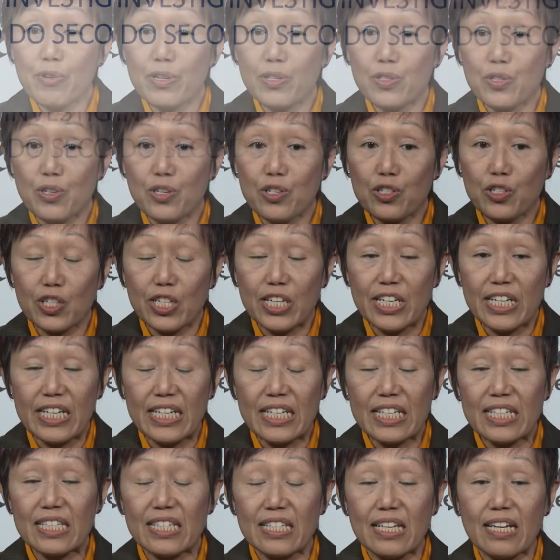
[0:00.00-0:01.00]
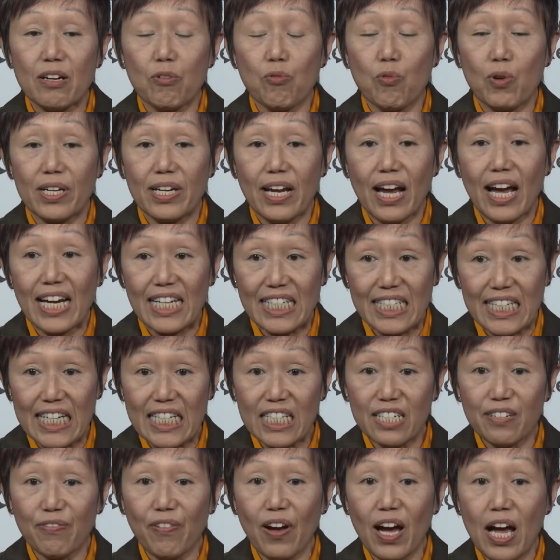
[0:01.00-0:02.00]
research is, what
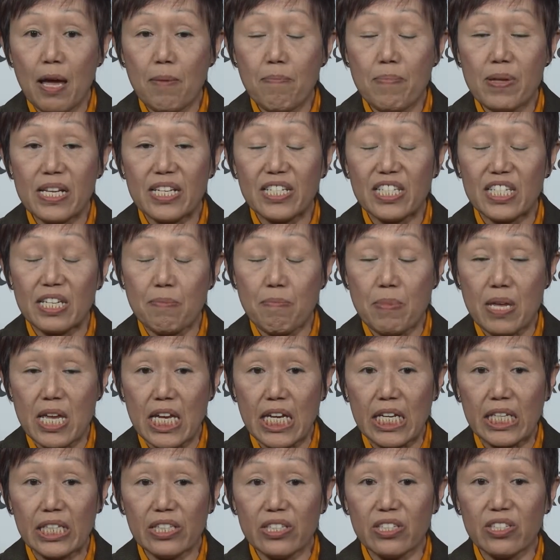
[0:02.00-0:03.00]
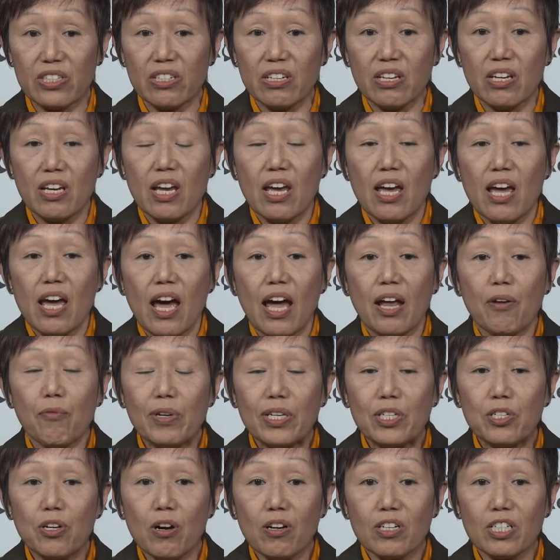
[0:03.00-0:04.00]
identifiability means, and
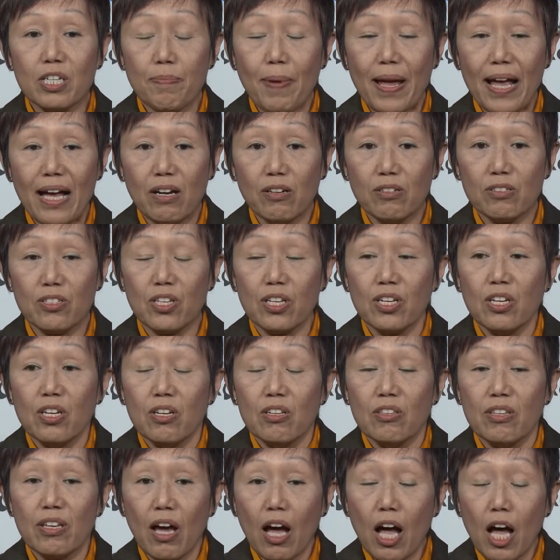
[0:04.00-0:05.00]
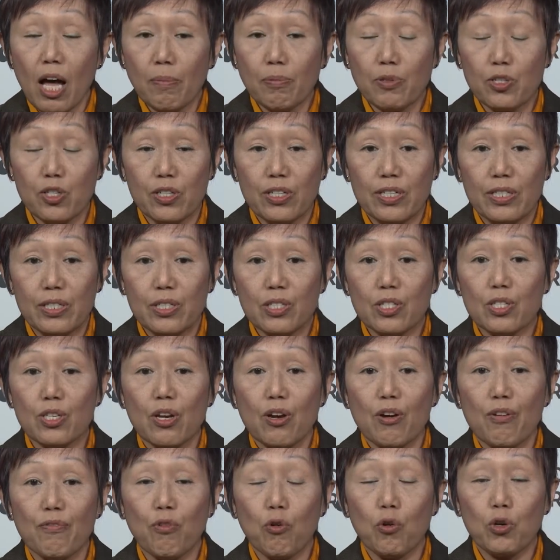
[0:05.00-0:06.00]
we talked about the options
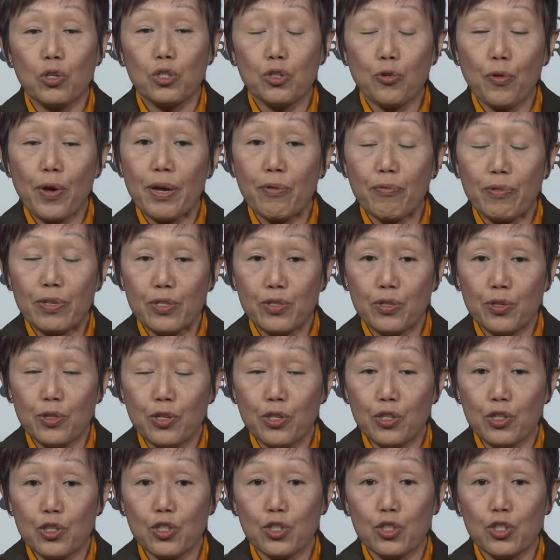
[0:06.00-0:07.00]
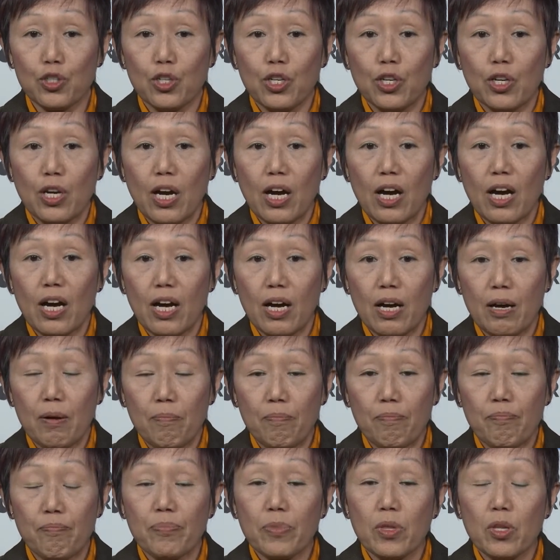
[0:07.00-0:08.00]
for doing research
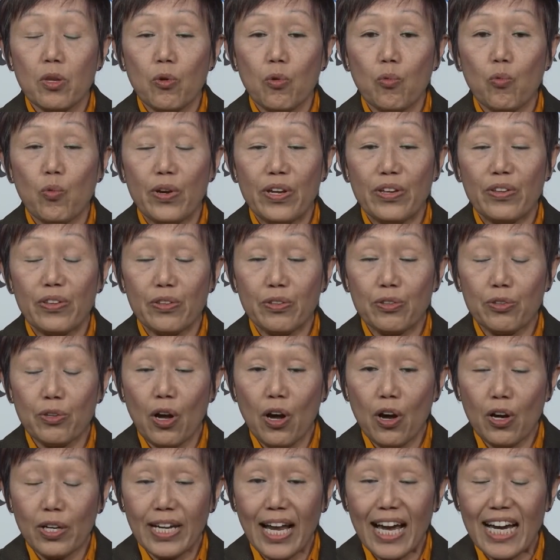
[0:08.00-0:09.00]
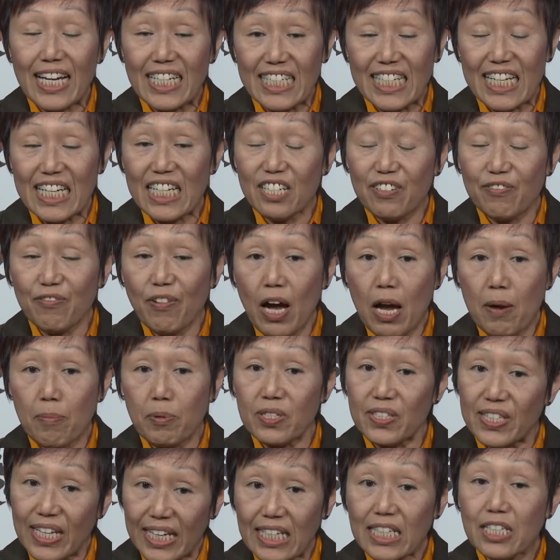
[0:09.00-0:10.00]
with non-identifiable,
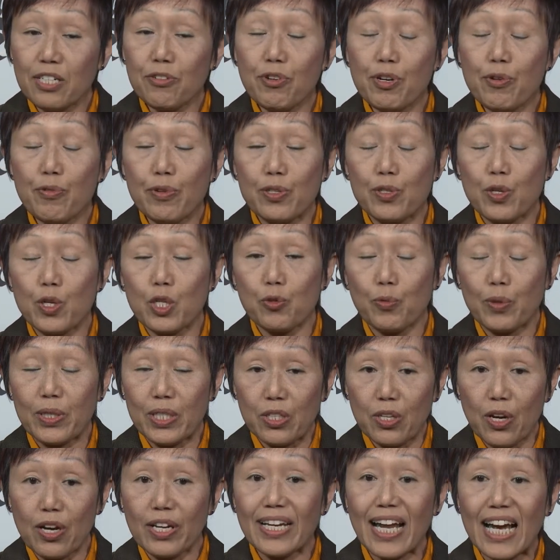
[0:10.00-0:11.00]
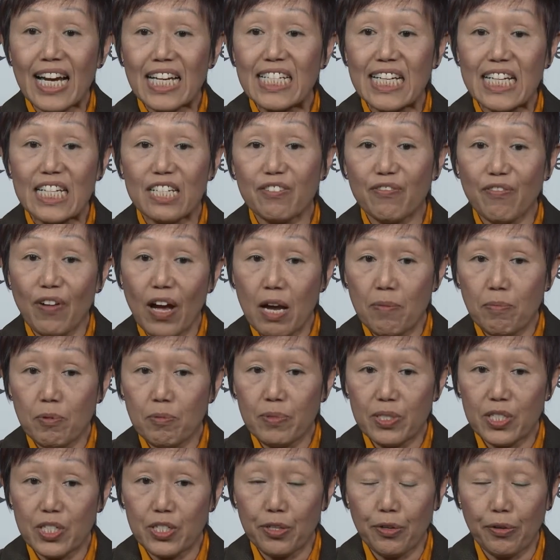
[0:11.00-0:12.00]
secondary research with non-identifiable
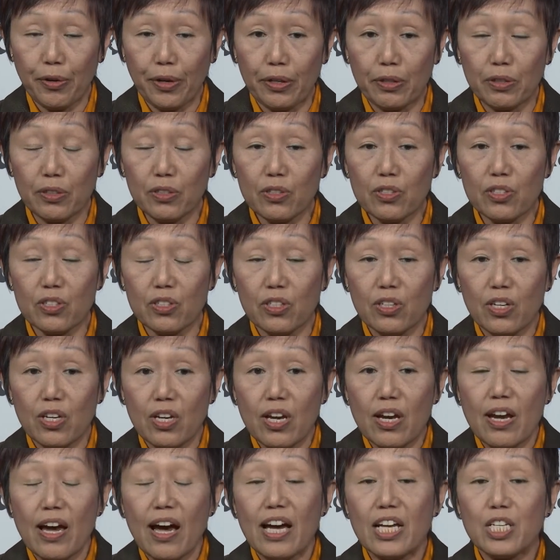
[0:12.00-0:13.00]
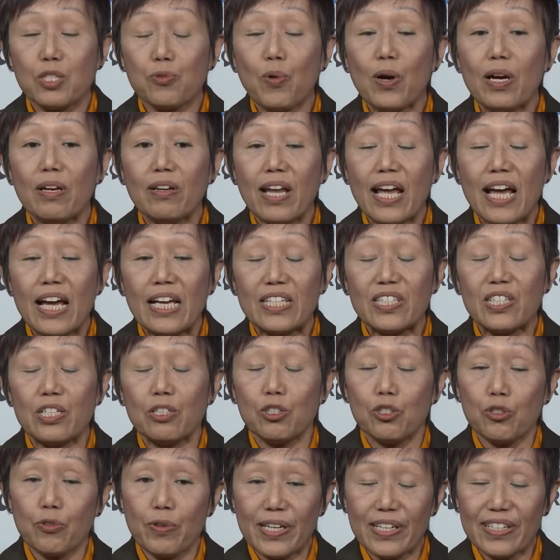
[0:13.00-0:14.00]
materials, as well as
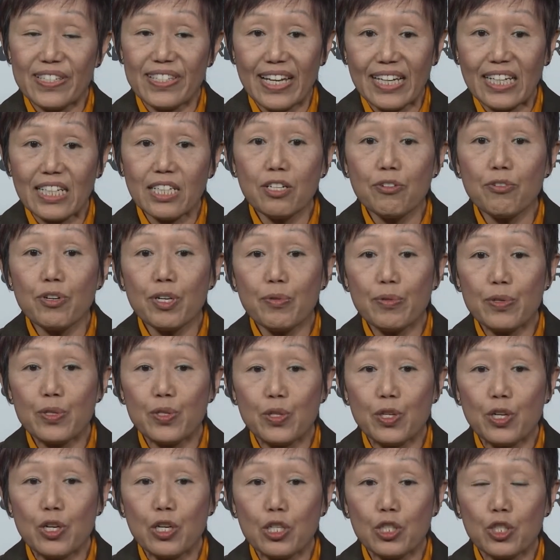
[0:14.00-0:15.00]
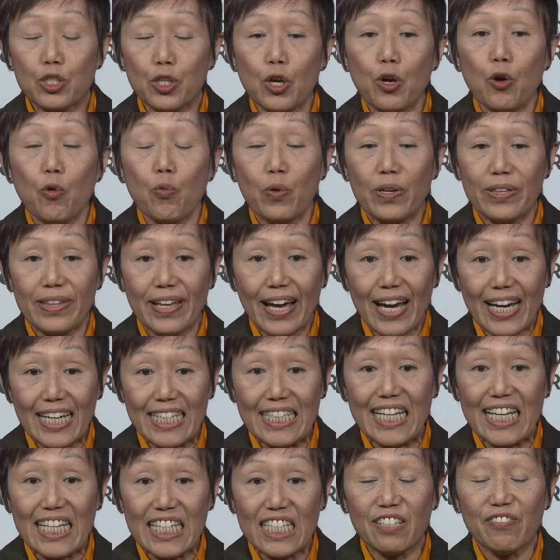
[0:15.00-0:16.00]
doing secondary research with
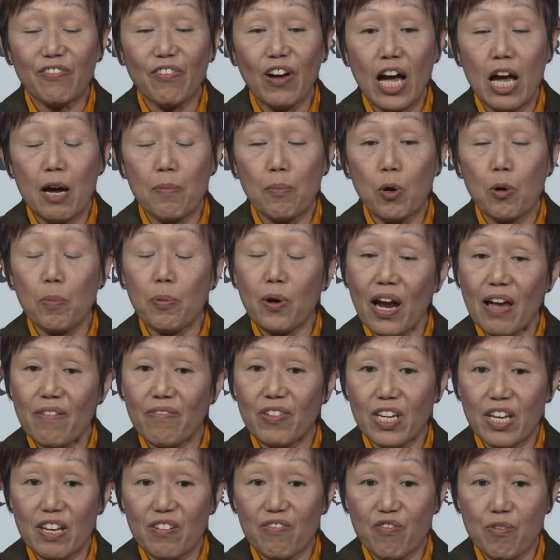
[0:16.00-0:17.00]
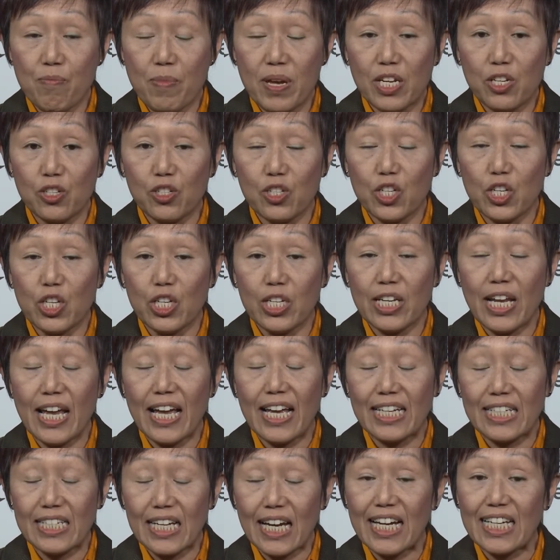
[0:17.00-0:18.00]
identifiable private information
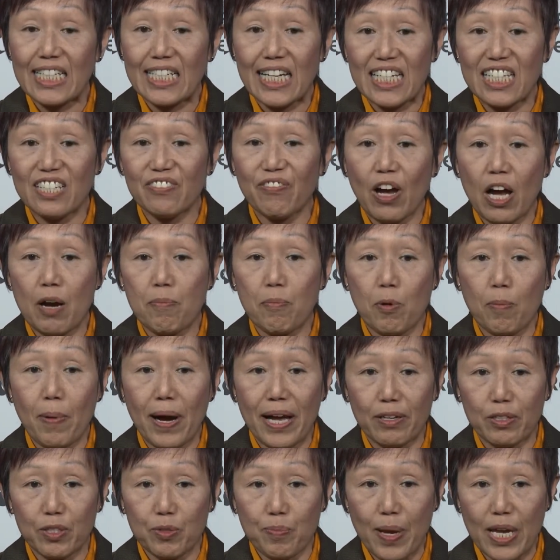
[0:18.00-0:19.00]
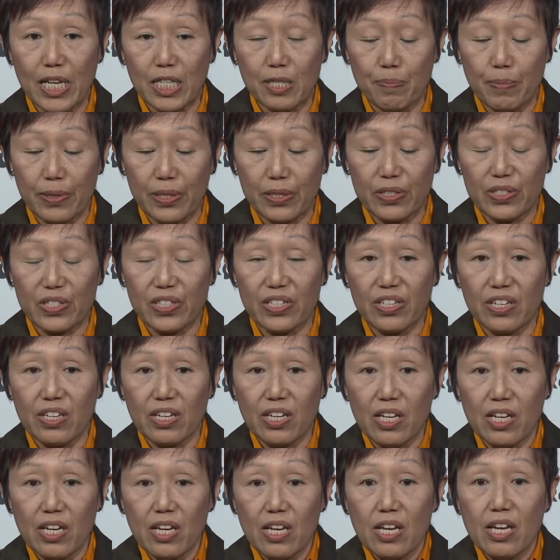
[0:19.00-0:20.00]
and identifiable biospecimens.
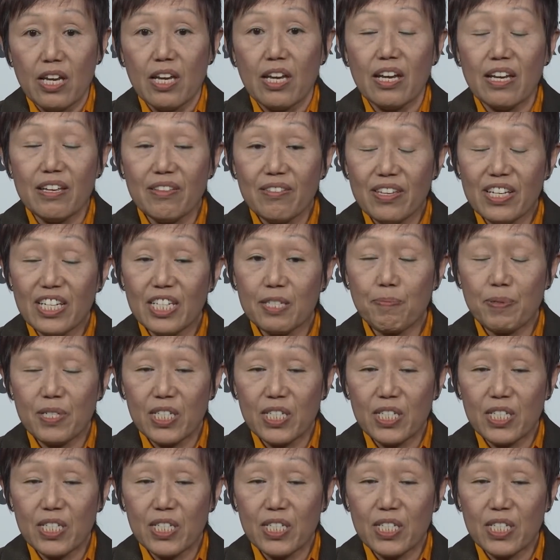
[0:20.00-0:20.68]
In this